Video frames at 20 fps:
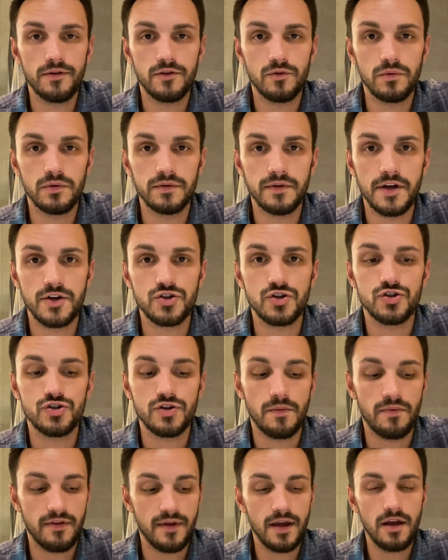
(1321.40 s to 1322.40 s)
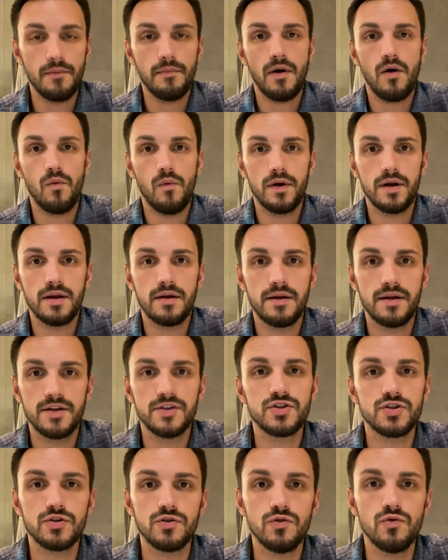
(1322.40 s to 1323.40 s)
the relationship. Think about what it
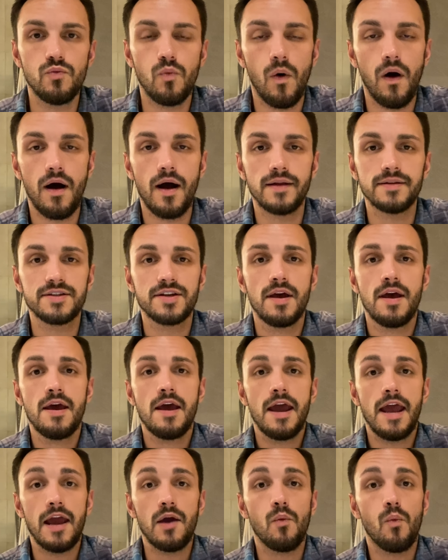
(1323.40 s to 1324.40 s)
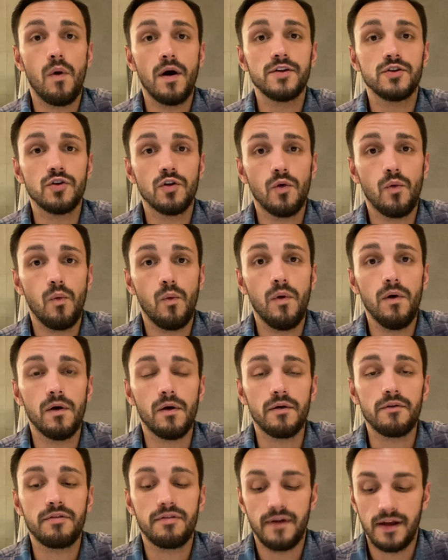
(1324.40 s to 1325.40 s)
is you want and what you're
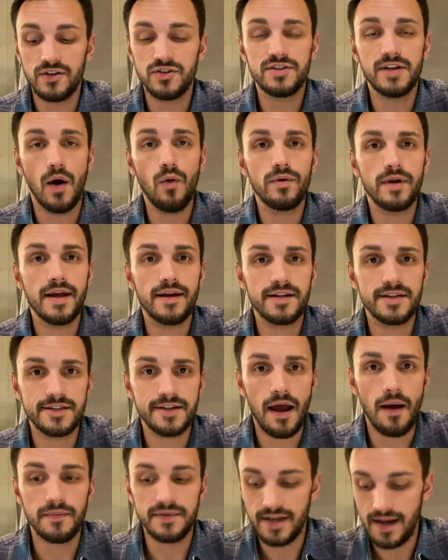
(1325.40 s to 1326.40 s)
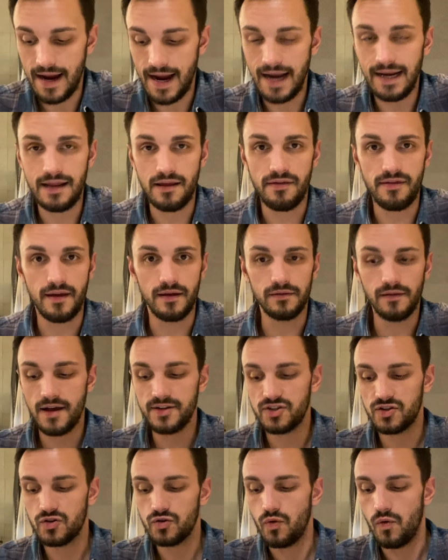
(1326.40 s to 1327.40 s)
worth, and don't accept anything
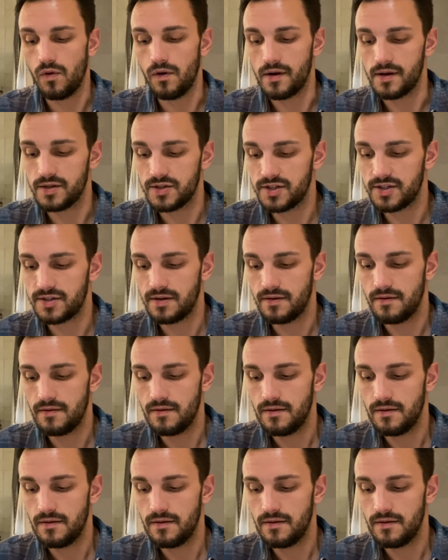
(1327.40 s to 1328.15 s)
less, Taurus.